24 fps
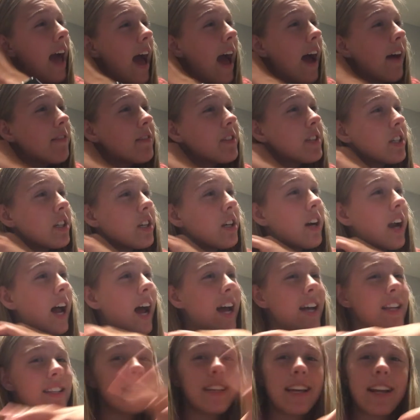after
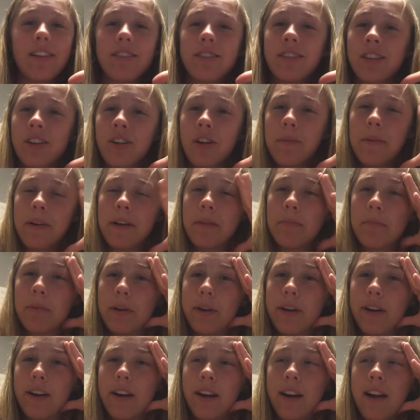I said I was gonna go on my
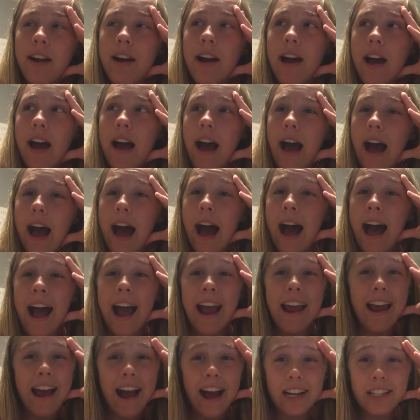computer,
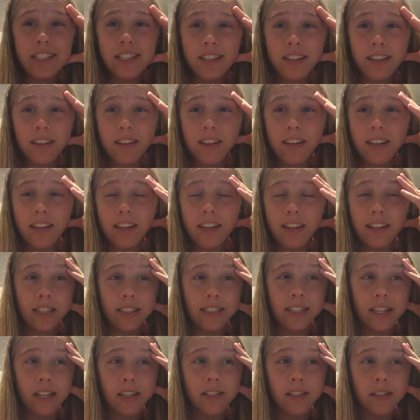I actually
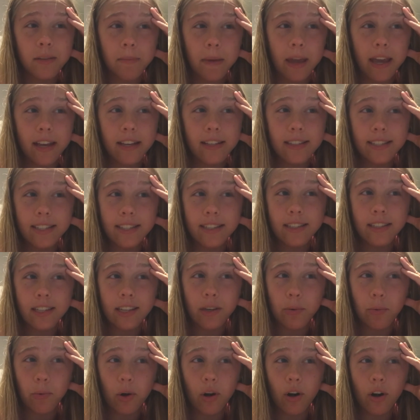did some ACT
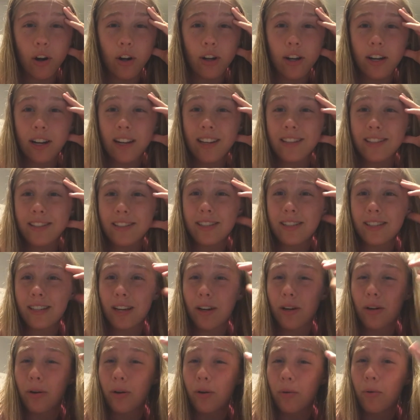work.
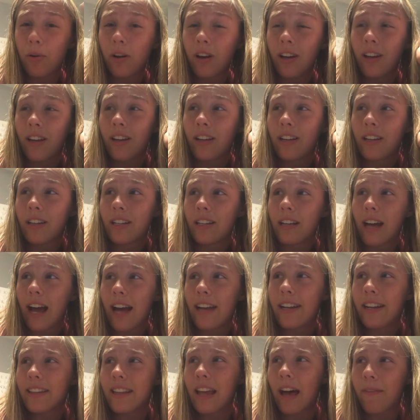So I
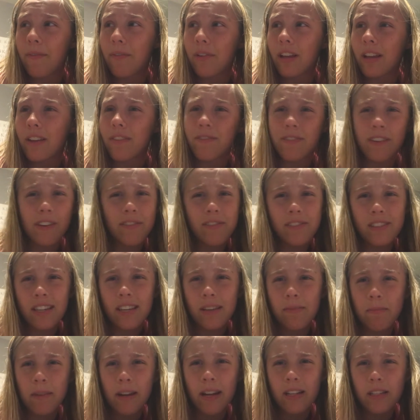did that for like
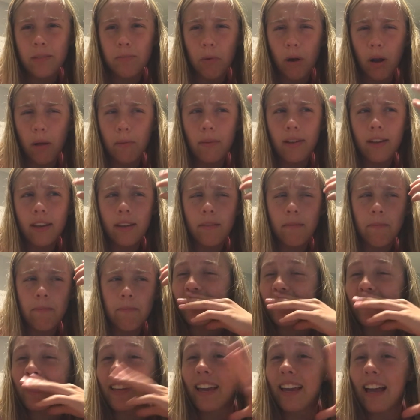15 minutes probably.
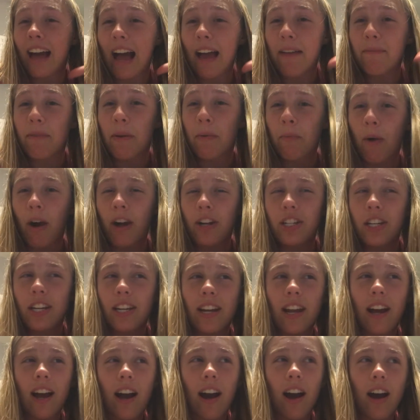I've been
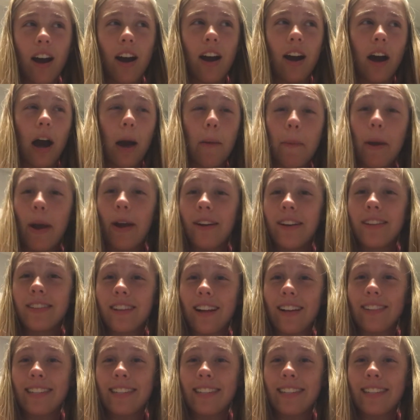watching America's Got